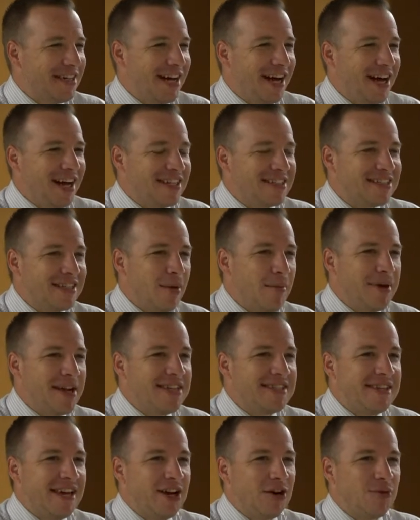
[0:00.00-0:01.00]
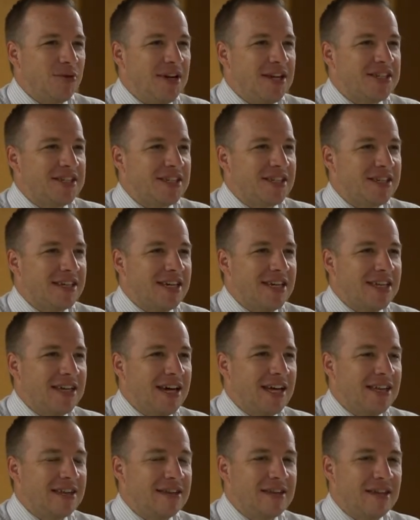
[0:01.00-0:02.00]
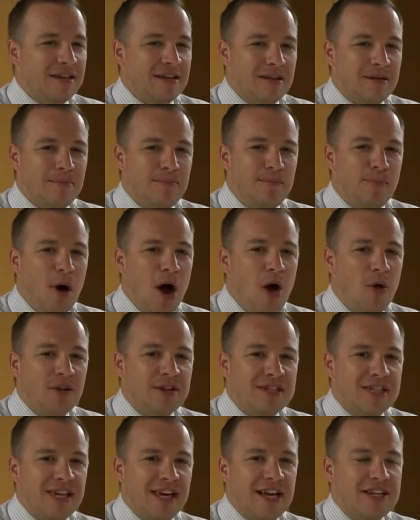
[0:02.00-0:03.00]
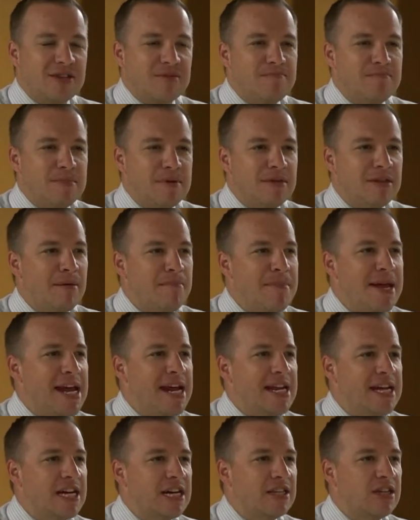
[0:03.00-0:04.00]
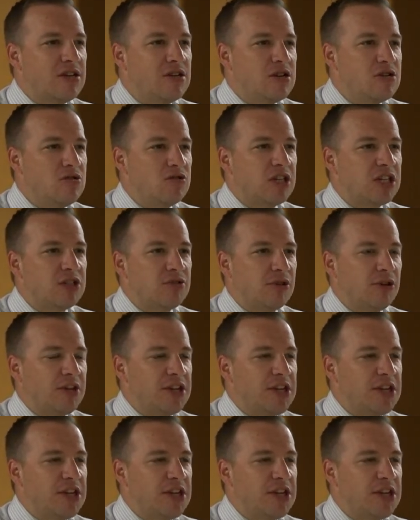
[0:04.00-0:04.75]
Uh, somebody said it recently that politics, yeah, the media, the news is really